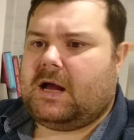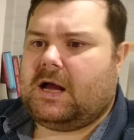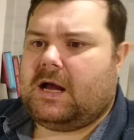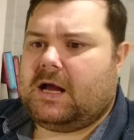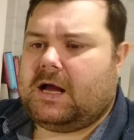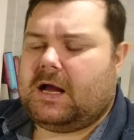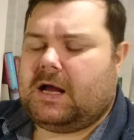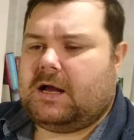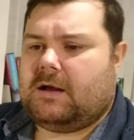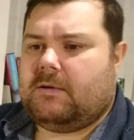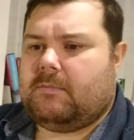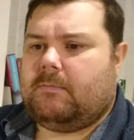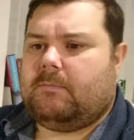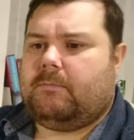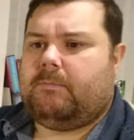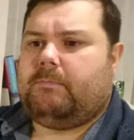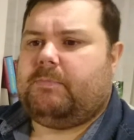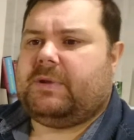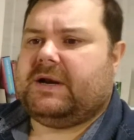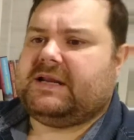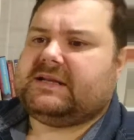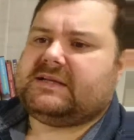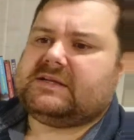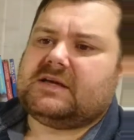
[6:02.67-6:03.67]

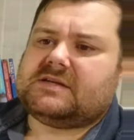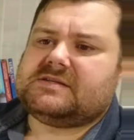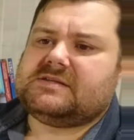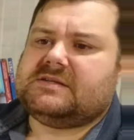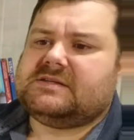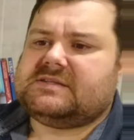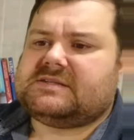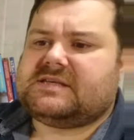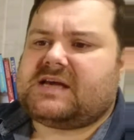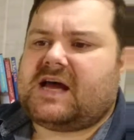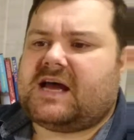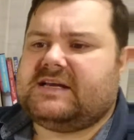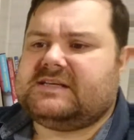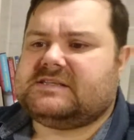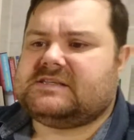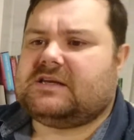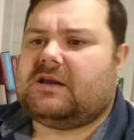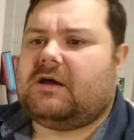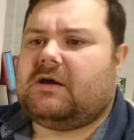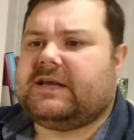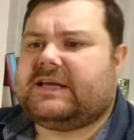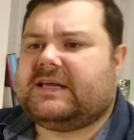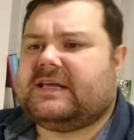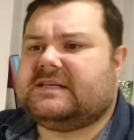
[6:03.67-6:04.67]
But it doesn't taste
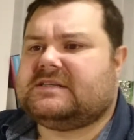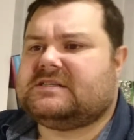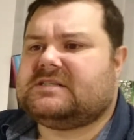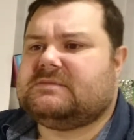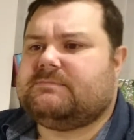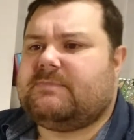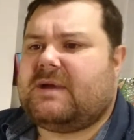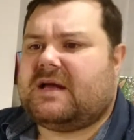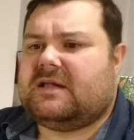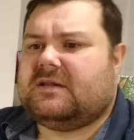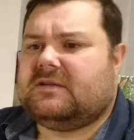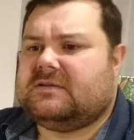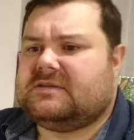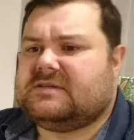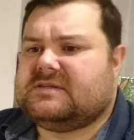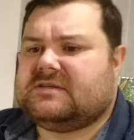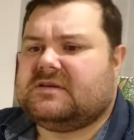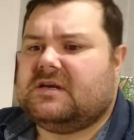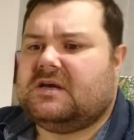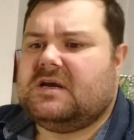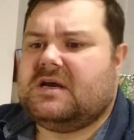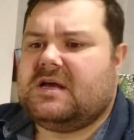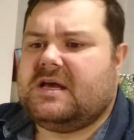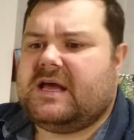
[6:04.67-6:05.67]
like it
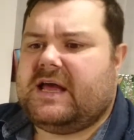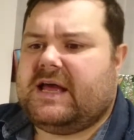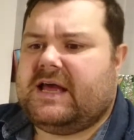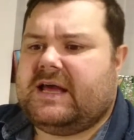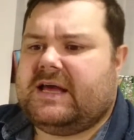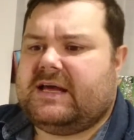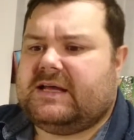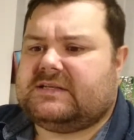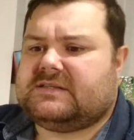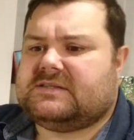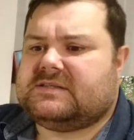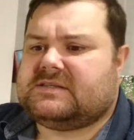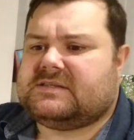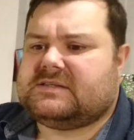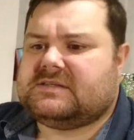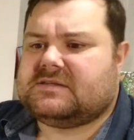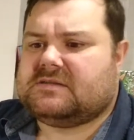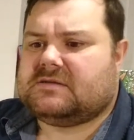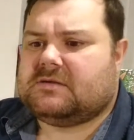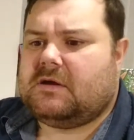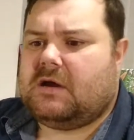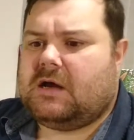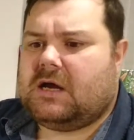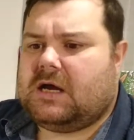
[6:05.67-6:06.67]
smells.
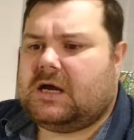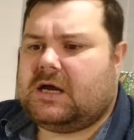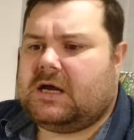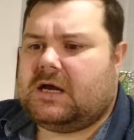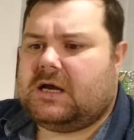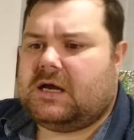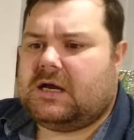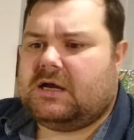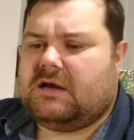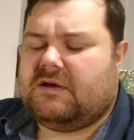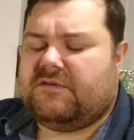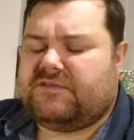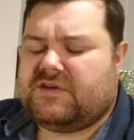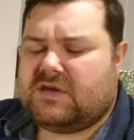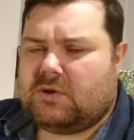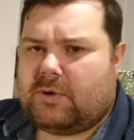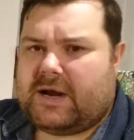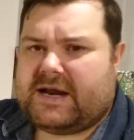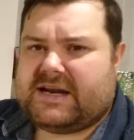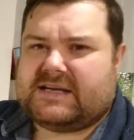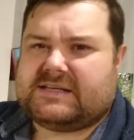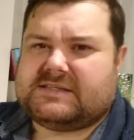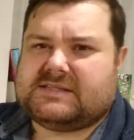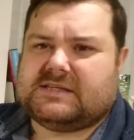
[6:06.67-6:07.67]
It's if you
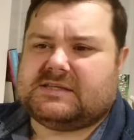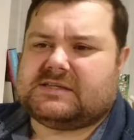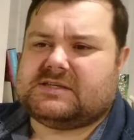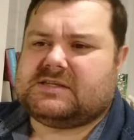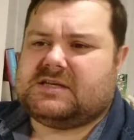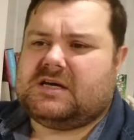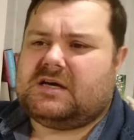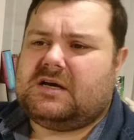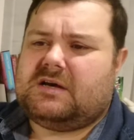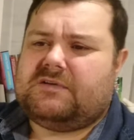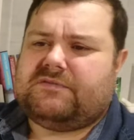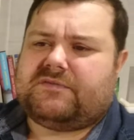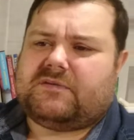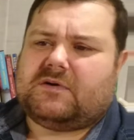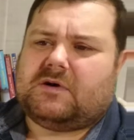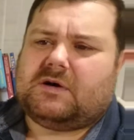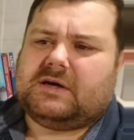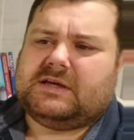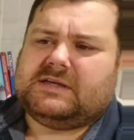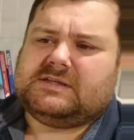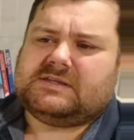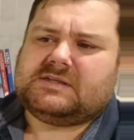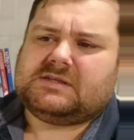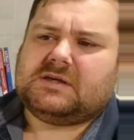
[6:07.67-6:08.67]
add it to stir
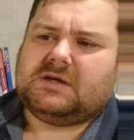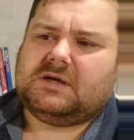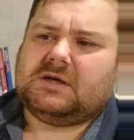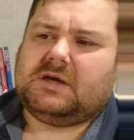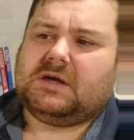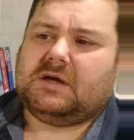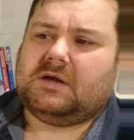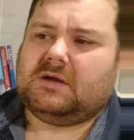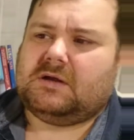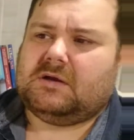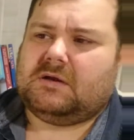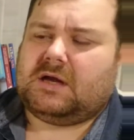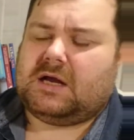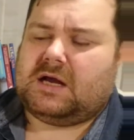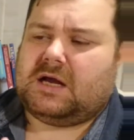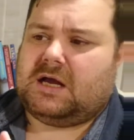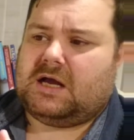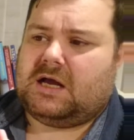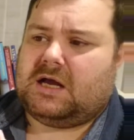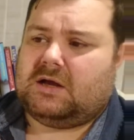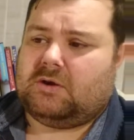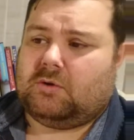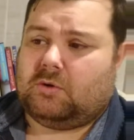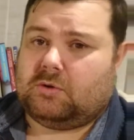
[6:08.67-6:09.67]
fries
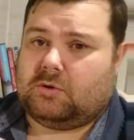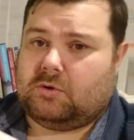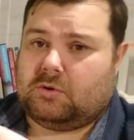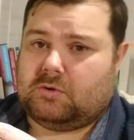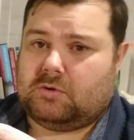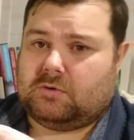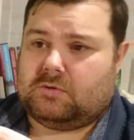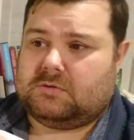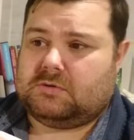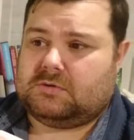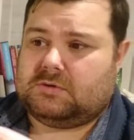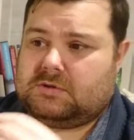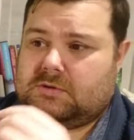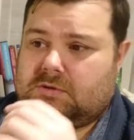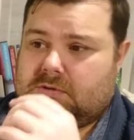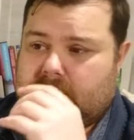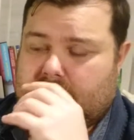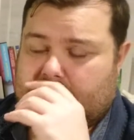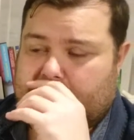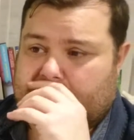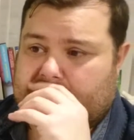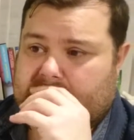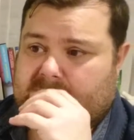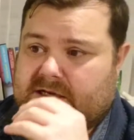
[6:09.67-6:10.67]
or
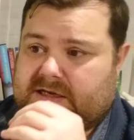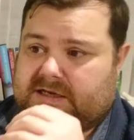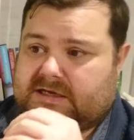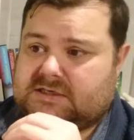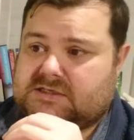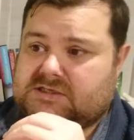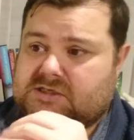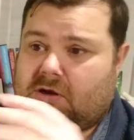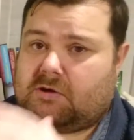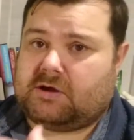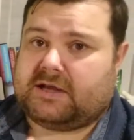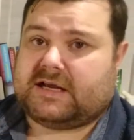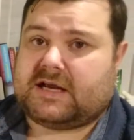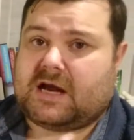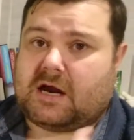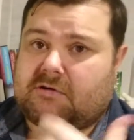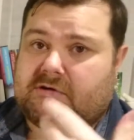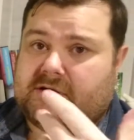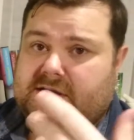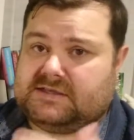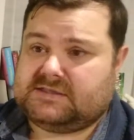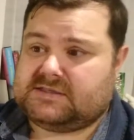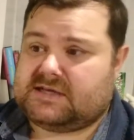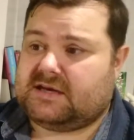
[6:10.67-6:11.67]
like Thai
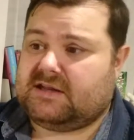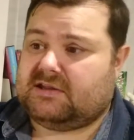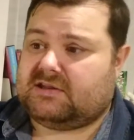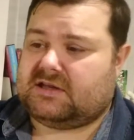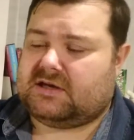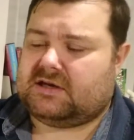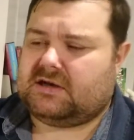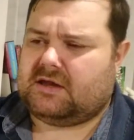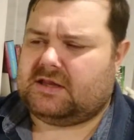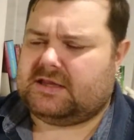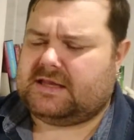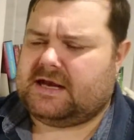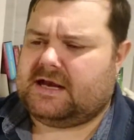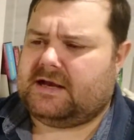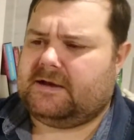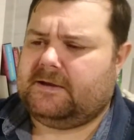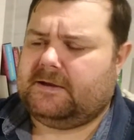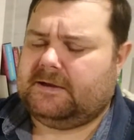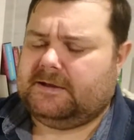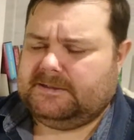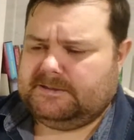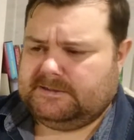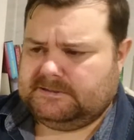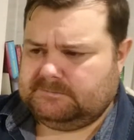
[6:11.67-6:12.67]
curries, anything like
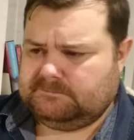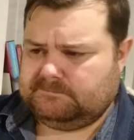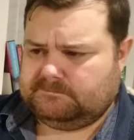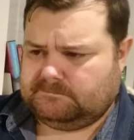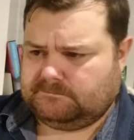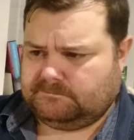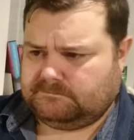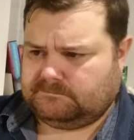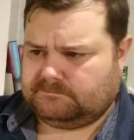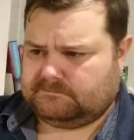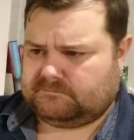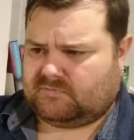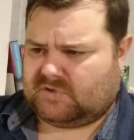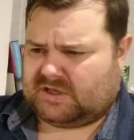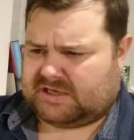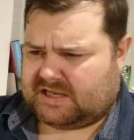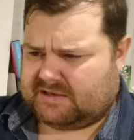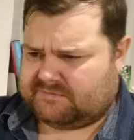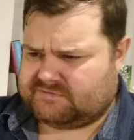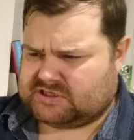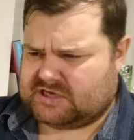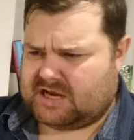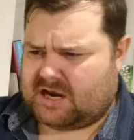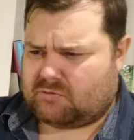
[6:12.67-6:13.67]
that,
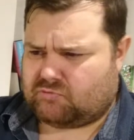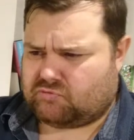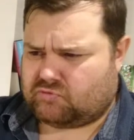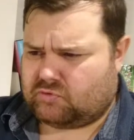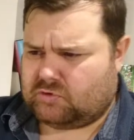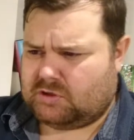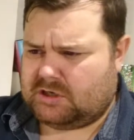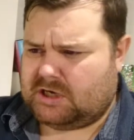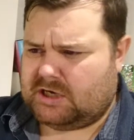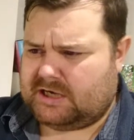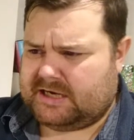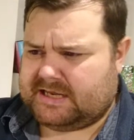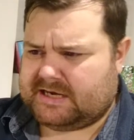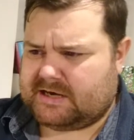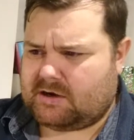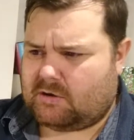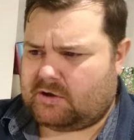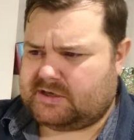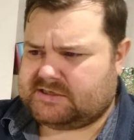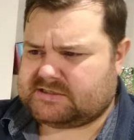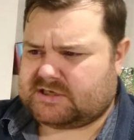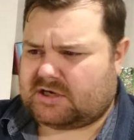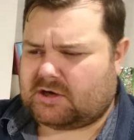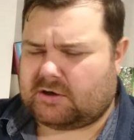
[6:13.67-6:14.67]
gives it a really
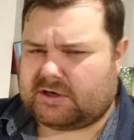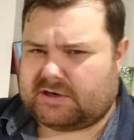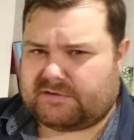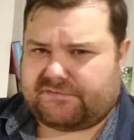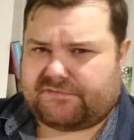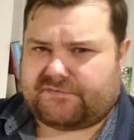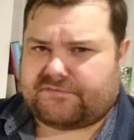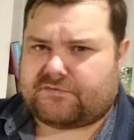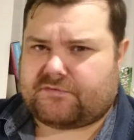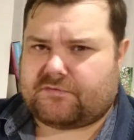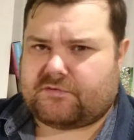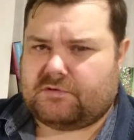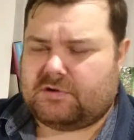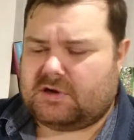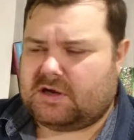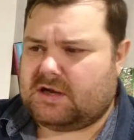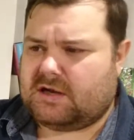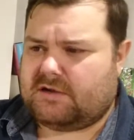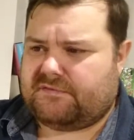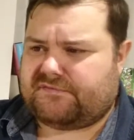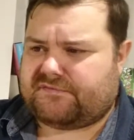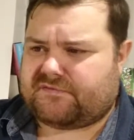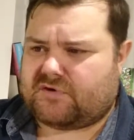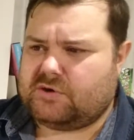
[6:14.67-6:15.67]
nice kind
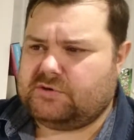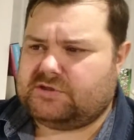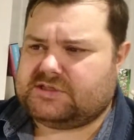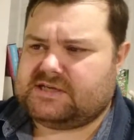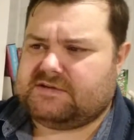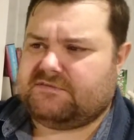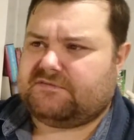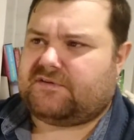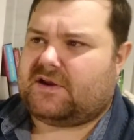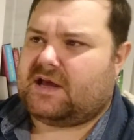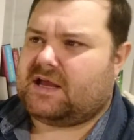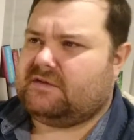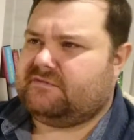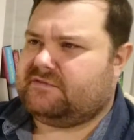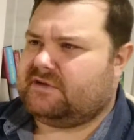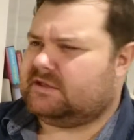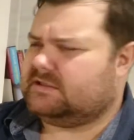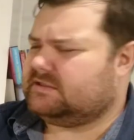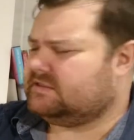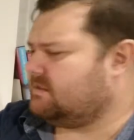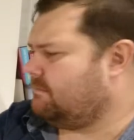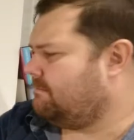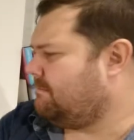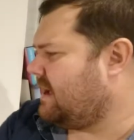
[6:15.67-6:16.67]
of fruity flavour.
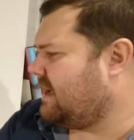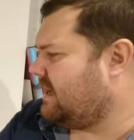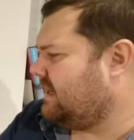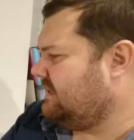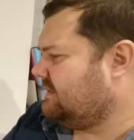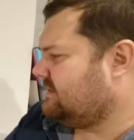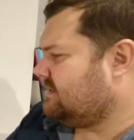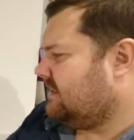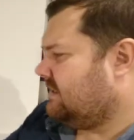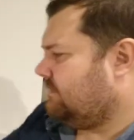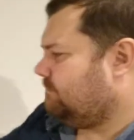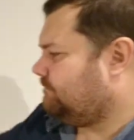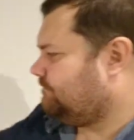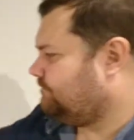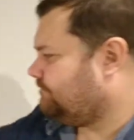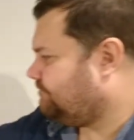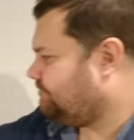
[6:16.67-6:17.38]
It's amazing.